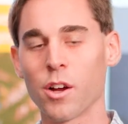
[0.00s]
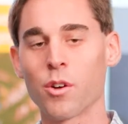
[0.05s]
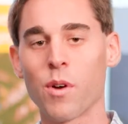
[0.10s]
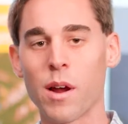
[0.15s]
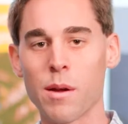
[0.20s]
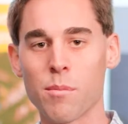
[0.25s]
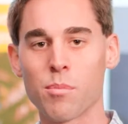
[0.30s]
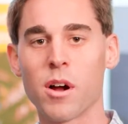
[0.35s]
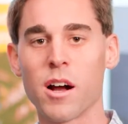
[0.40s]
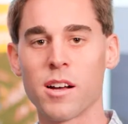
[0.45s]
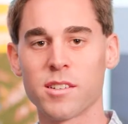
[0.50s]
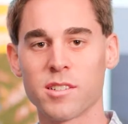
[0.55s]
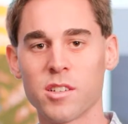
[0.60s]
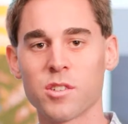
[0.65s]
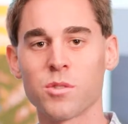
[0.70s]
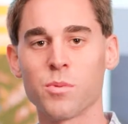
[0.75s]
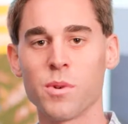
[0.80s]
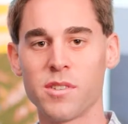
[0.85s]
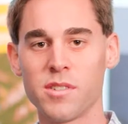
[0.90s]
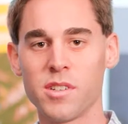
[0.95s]
great
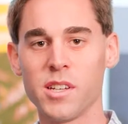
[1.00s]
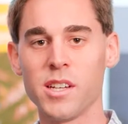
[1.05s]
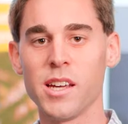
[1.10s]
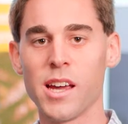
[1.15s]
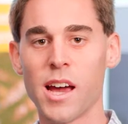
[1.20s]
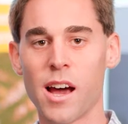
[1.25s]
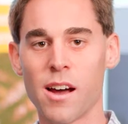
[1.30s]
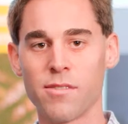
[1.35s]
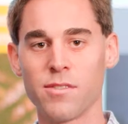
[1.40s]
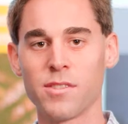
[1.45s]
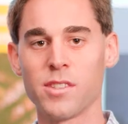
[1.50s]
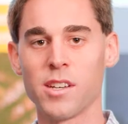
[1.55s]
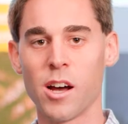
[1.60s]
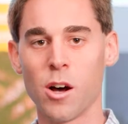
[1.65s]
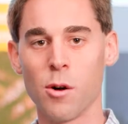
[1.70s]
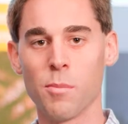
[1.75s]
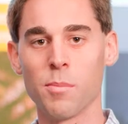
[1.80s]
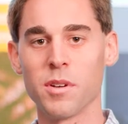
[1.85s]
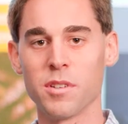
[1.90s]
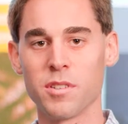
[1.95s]
process with TDF to
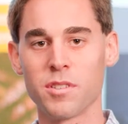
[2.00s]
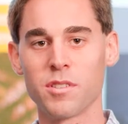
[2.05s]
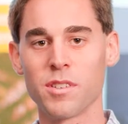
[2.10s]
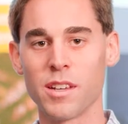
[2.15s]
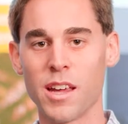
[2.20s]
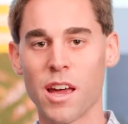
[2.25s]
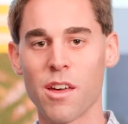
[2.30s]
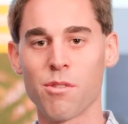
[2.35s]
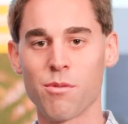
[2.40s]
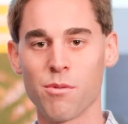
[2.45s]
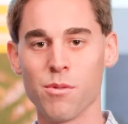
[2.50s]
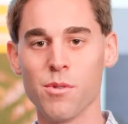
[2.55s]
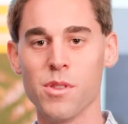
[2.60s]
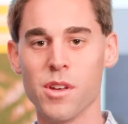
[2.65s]
help us get through